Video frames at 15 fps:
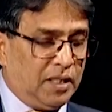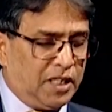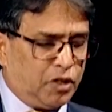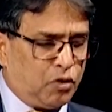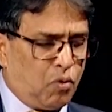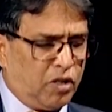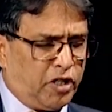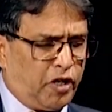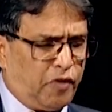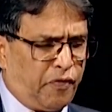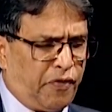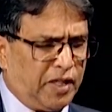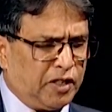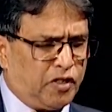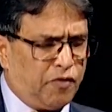just wanted to,
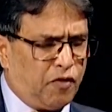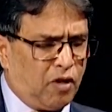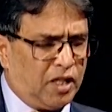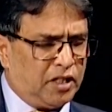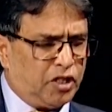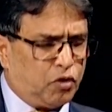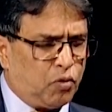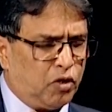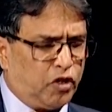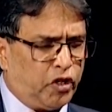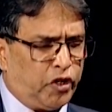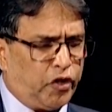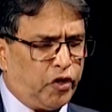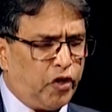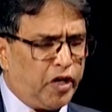first of all, I just wanted
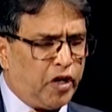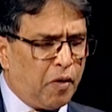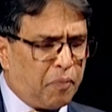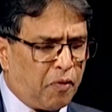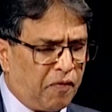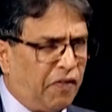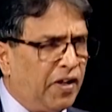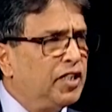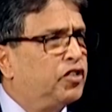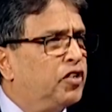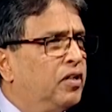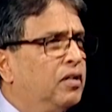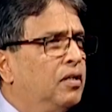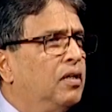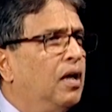to know your
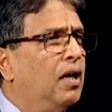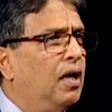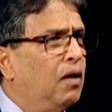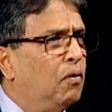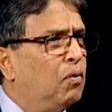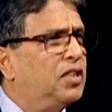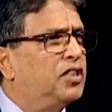profession. Uh, what